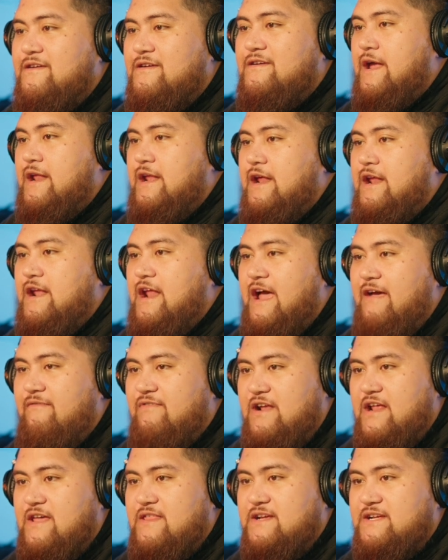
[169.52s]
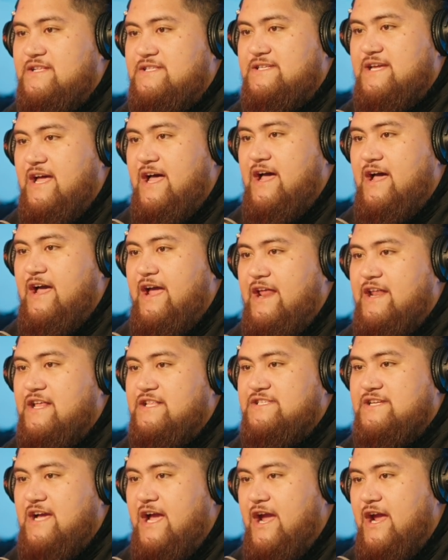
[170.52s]
And then I have another guitar, and
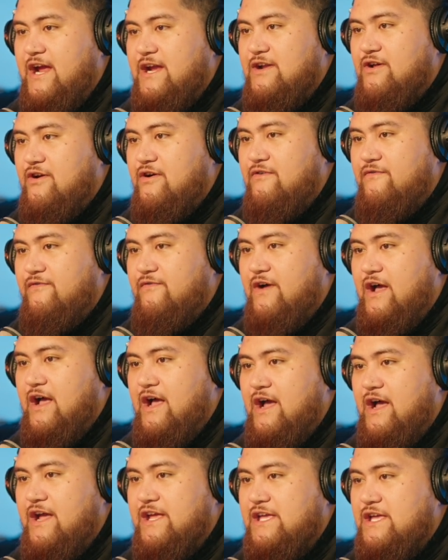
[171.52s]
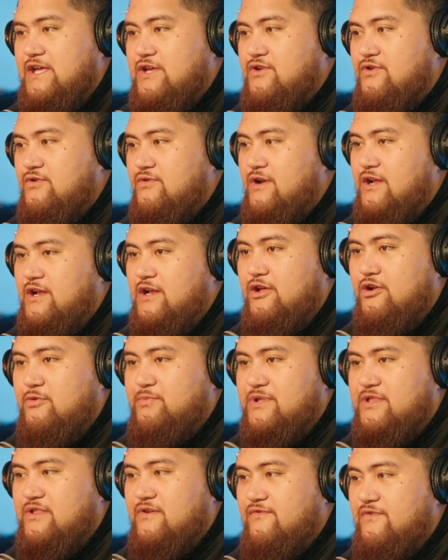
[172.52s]
it's kind of EQ'd a little
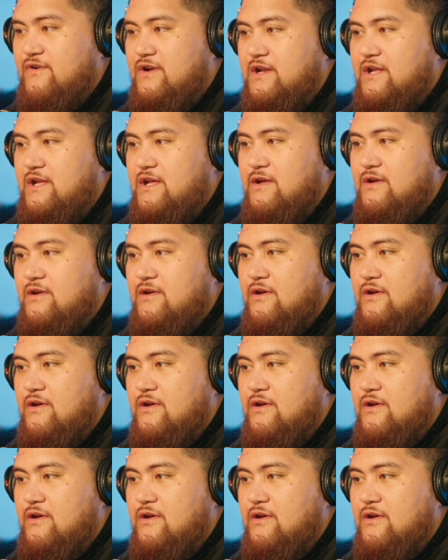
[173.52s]
bit differently,